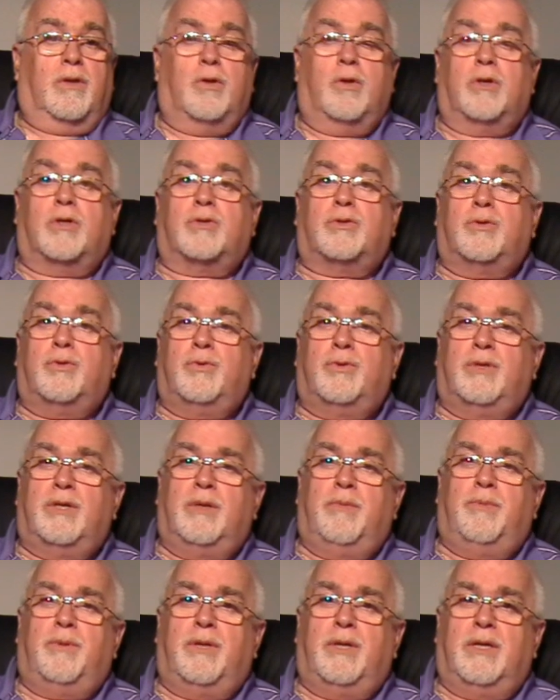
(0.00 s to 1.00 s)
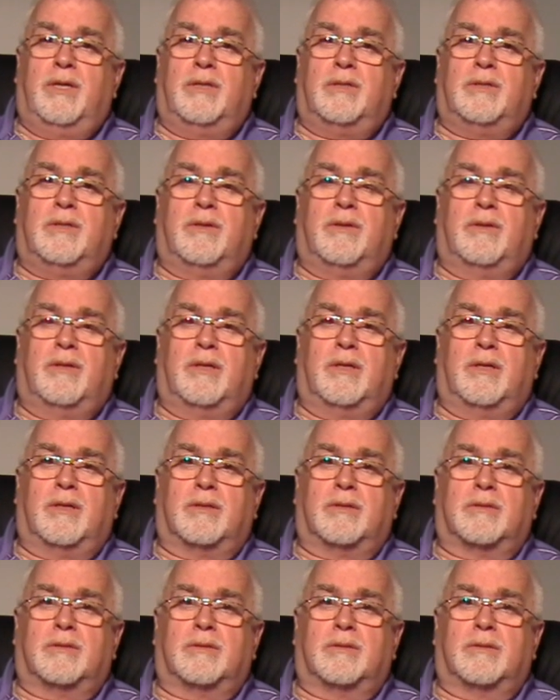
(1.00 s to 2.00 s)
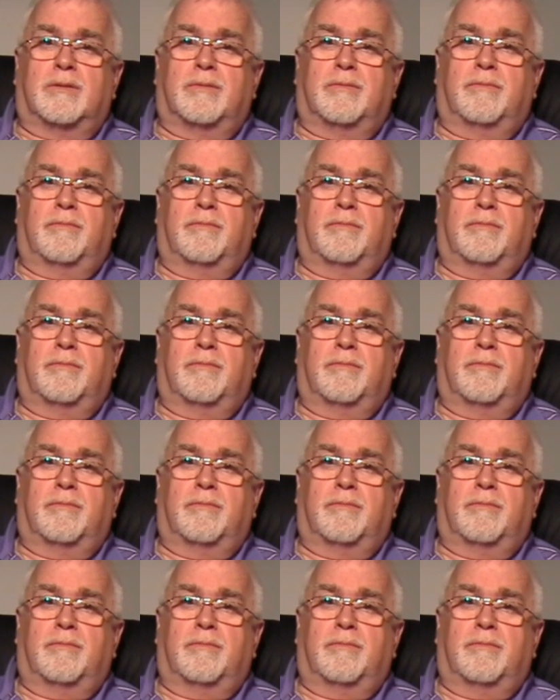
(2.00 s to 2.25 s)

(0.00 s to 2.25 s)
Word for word: look too deeply into things.